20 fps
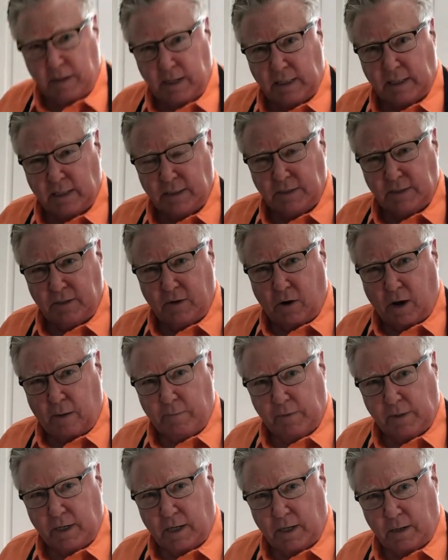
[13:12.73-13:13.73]
minutes, so
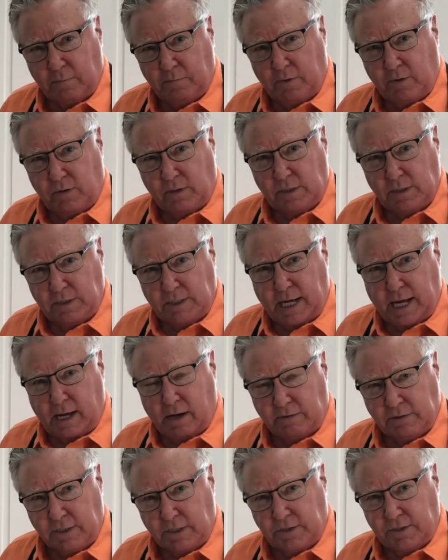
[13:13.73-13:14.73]
I'm gonna pull these
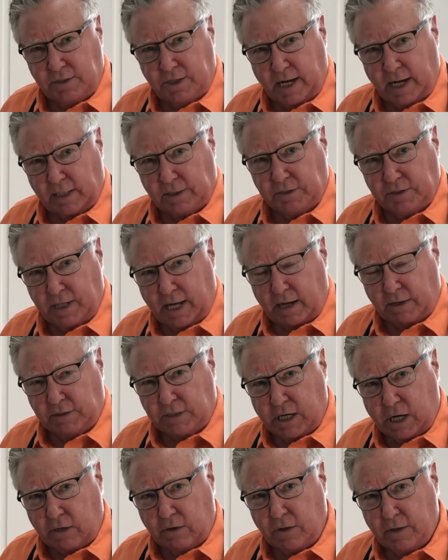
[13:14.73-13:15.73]
out and just check, see how
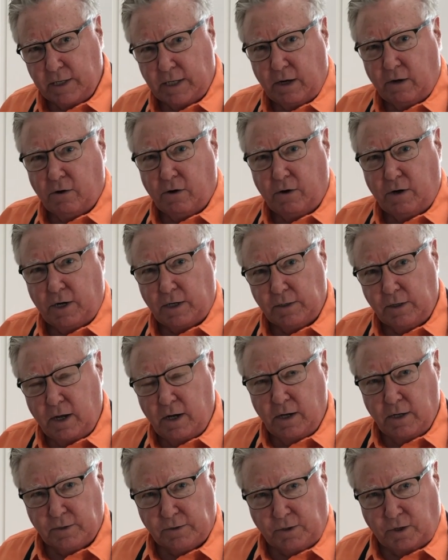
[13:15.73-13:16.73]
tender they are, and
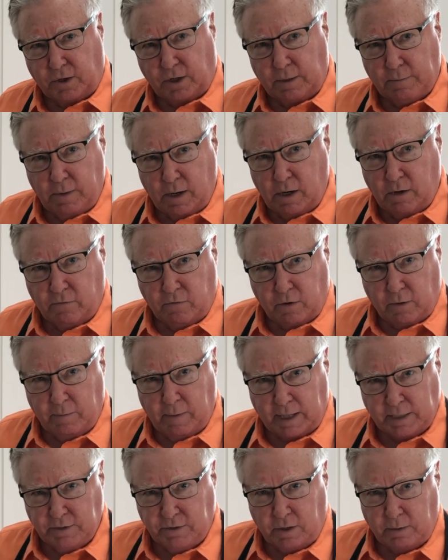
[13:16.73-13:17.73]
turn them over and
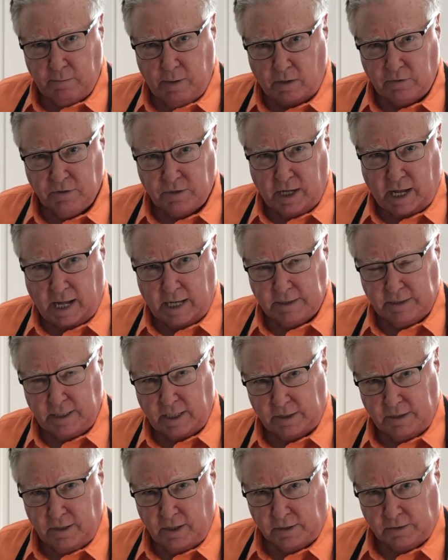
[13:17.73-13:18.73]
make sure both sides
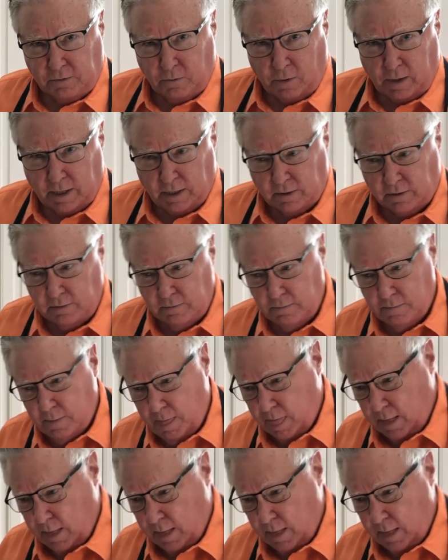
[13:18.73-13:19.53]
get cooked well.